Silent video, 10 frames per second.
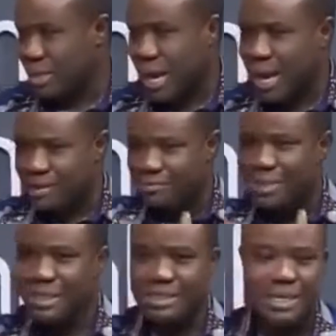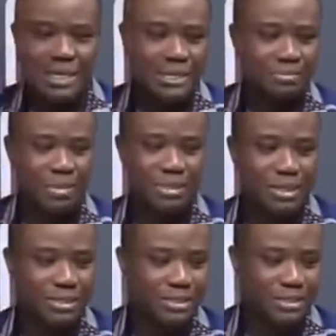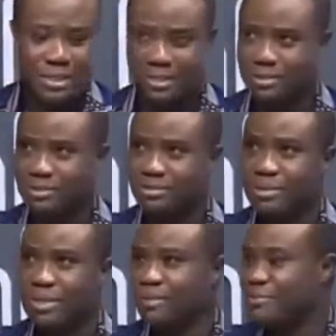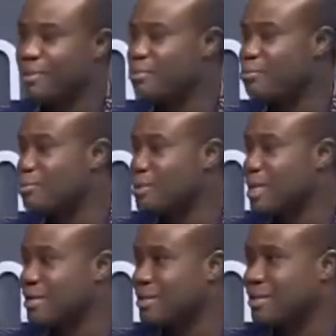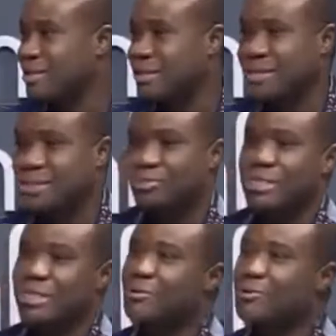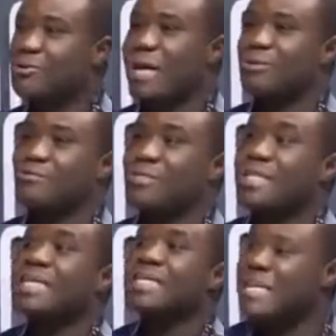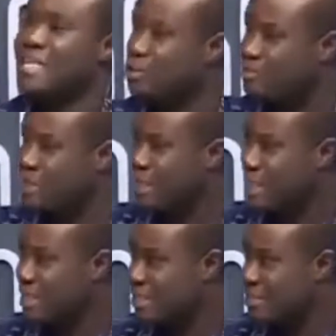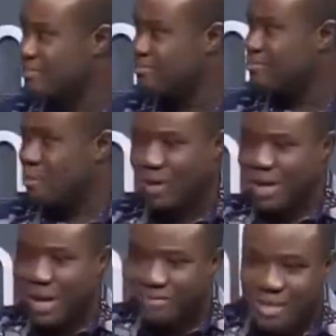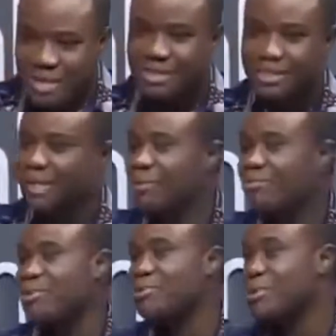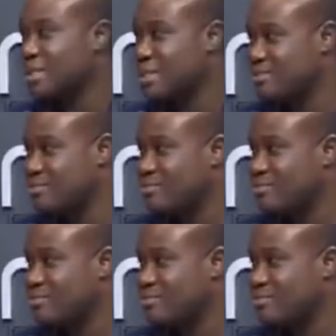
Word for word: I have, for instance, heard the president say in a Facebook post that this situation arose out of 10 years of neglect, when the evidence does not point to that.